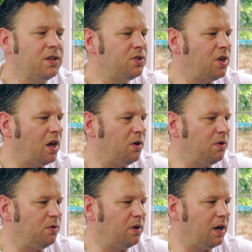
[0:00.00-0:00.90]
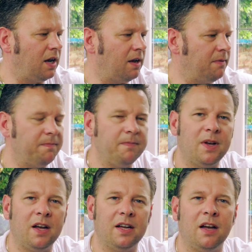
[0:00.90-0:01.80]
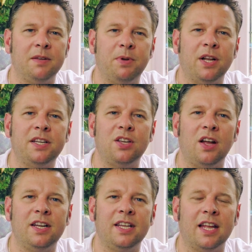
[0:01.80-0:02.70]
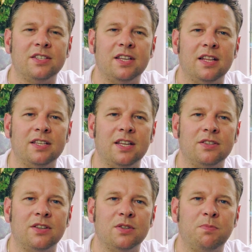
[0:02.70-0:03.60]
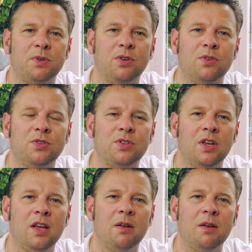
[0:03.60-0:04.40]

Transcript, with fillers: So, um, I, I, but I decided against it in this instance because